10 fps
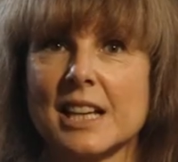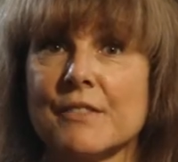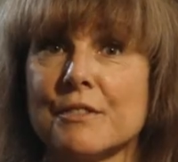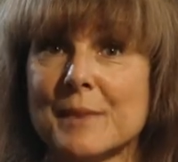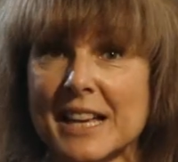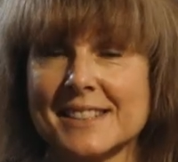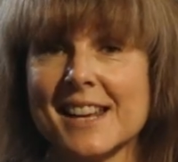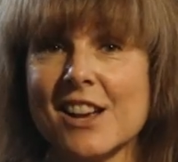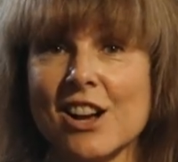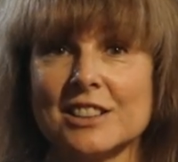And from that
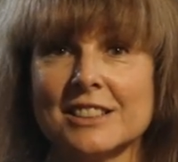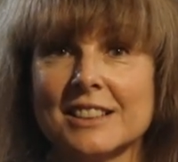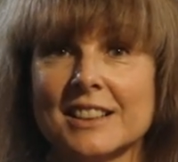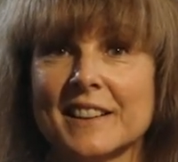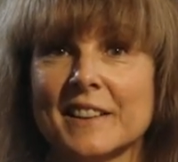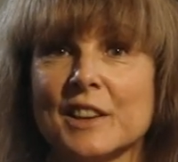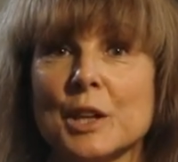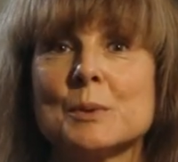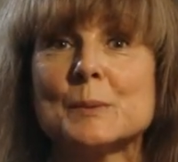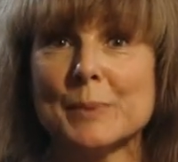day on, there was